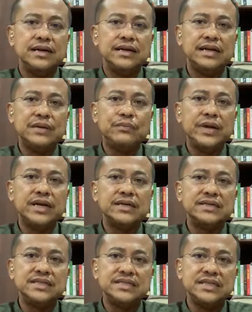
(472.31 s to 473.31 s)
then make
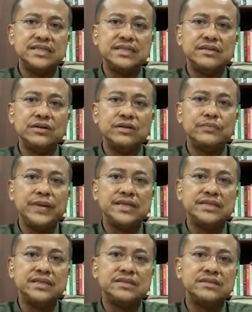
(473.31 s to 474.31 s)
a decision on the
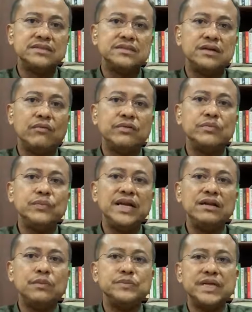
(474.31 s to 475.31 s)
basis of the
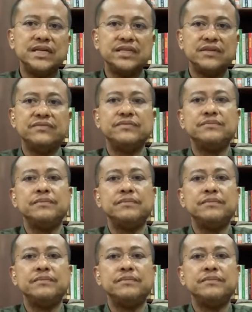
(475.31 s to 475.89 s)
main objective.